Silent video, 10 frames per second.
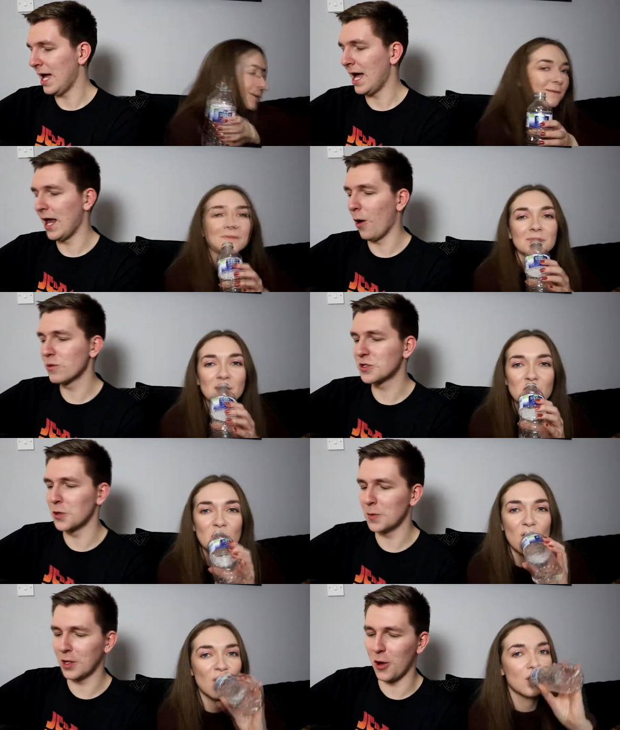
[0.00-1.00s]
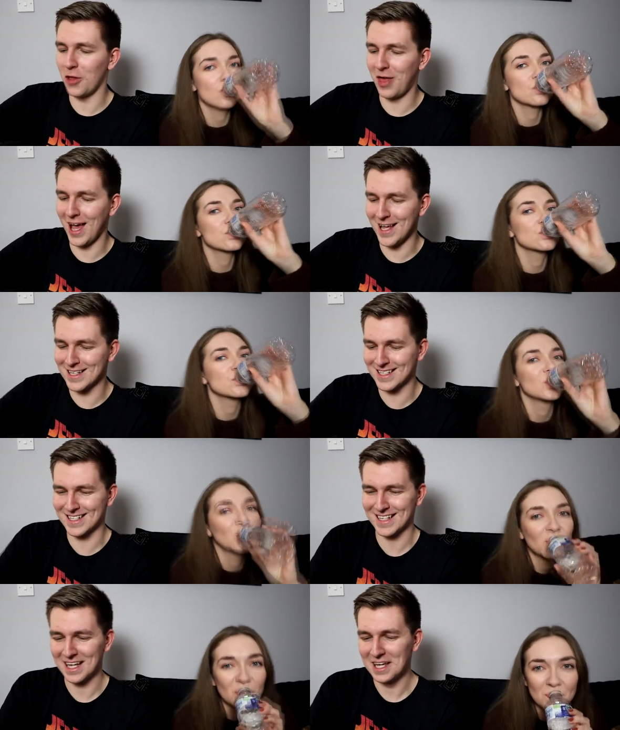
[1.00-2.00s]
Speaker 1: and also, we got
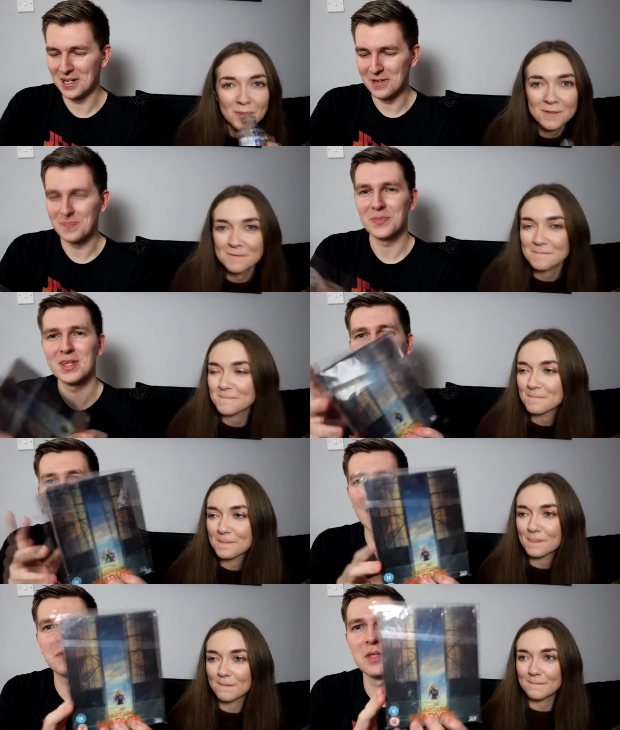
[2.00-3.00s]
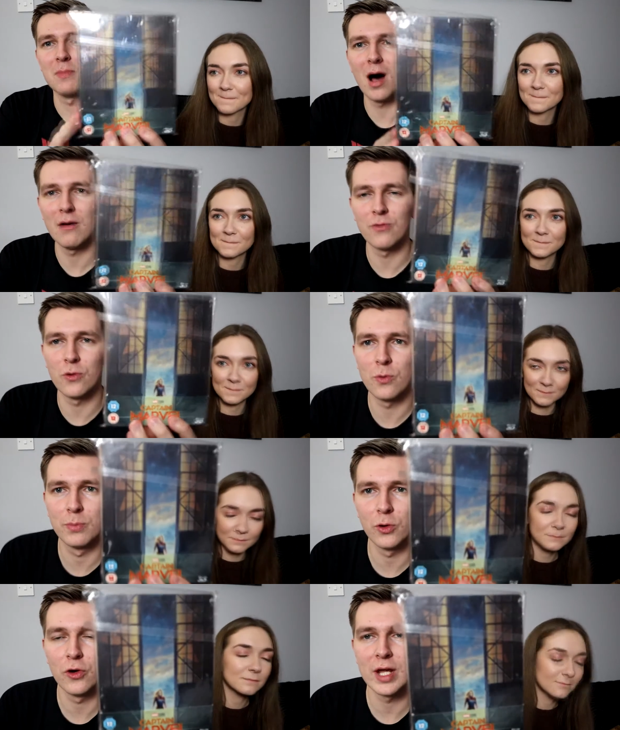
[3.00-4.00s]
this. Captain Marvel
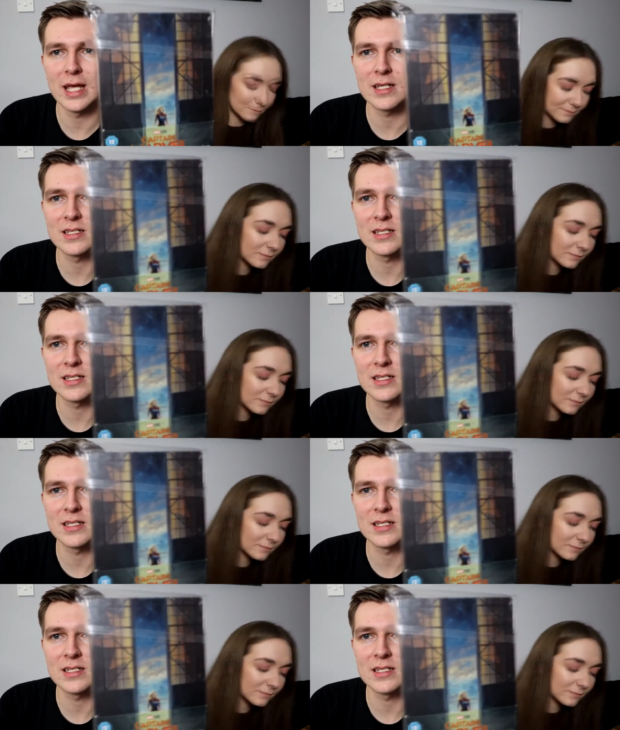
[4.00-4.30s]
Blu-ray